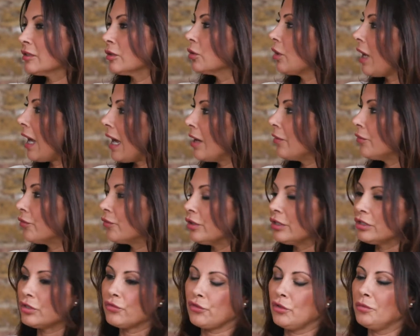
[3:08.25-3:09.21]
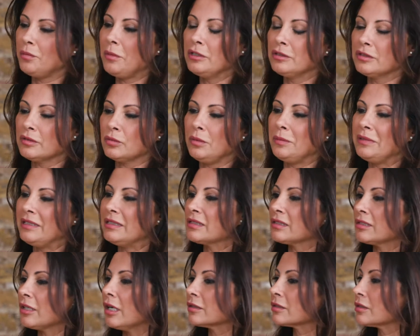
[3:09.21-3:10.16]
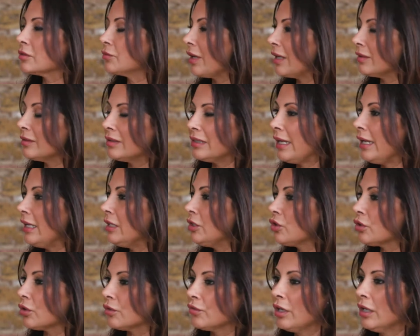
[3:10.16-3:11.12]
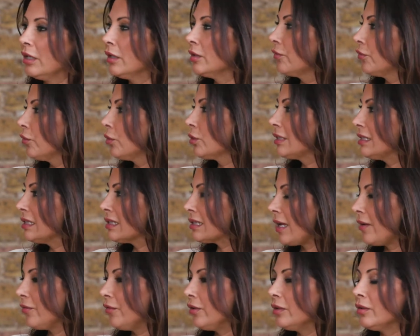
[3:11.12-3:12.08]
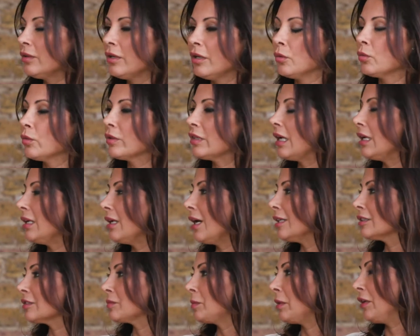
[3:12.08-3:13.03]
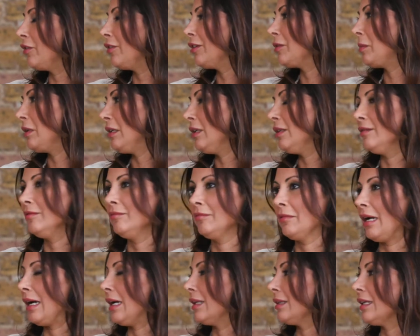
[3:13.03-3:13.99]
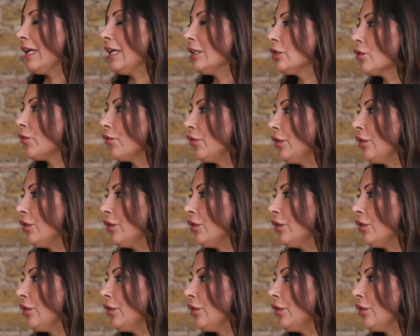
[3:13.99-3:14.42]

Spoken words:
On average, for most women, it starts around the age of 47, with their last period being at the age of